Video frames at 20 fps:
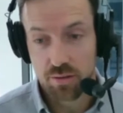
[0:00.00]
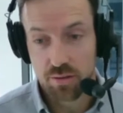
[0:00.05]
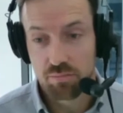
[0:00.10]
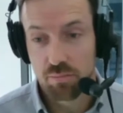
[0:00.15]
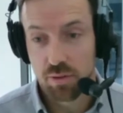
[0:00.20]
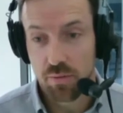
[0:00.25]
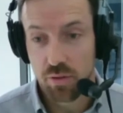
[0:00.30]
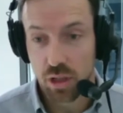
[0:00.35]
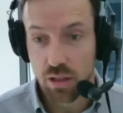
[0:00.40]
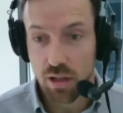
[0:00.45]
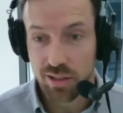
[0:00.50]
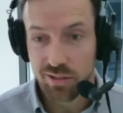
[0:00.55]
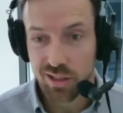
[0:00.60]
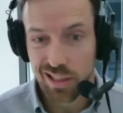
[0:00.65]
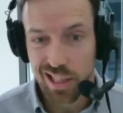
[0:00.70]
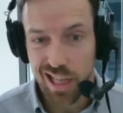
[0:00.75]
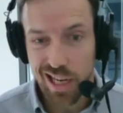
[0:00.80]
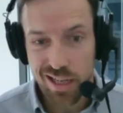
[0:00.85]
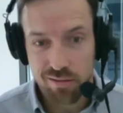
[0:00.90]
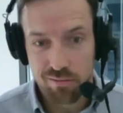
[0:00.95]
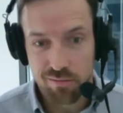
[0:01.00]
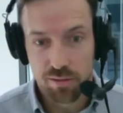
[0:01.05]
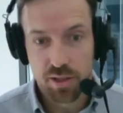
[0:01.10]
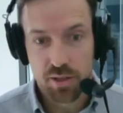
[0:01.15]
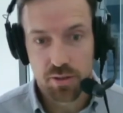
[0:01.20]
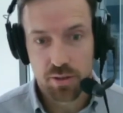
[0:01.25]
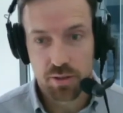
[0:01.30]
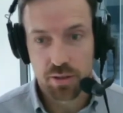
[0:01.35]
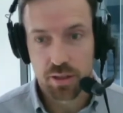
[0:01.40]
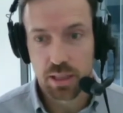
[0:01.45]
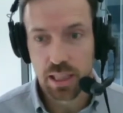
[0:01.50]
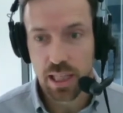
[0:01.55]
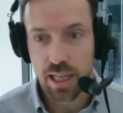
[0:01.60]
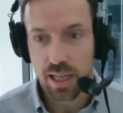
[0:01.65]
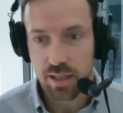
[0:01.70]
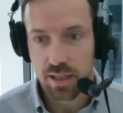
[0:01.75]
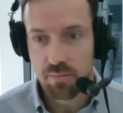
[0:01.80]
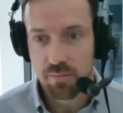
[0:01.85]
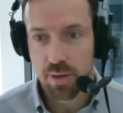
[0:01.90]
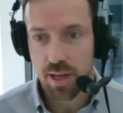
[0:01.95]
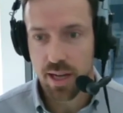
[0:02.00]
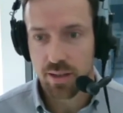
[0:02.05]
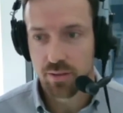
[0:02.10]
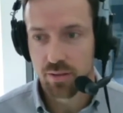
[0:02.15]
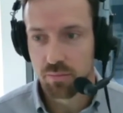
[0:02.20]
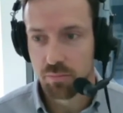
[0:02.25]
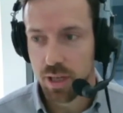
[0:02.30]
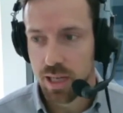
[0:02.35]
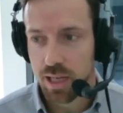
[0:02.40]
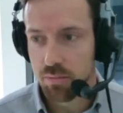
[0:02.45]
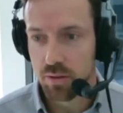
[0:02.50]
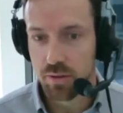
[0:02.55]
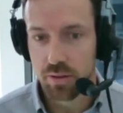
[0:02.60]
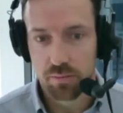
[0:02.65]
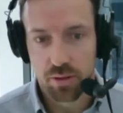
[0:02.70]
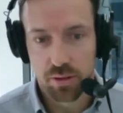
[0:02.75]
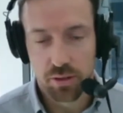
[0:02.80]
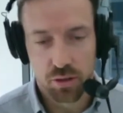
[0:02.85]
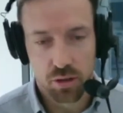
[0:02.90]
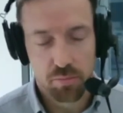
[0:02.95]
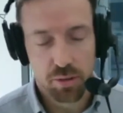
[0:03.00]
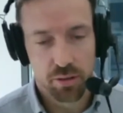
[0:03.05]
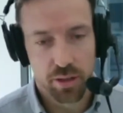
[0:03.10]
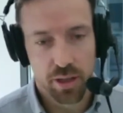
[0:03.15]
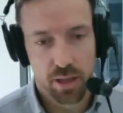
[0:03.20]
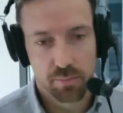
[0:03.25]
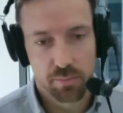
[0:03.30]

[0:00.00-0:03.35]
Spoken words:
if you like, the latent risks and the latent impacts on people that do build up.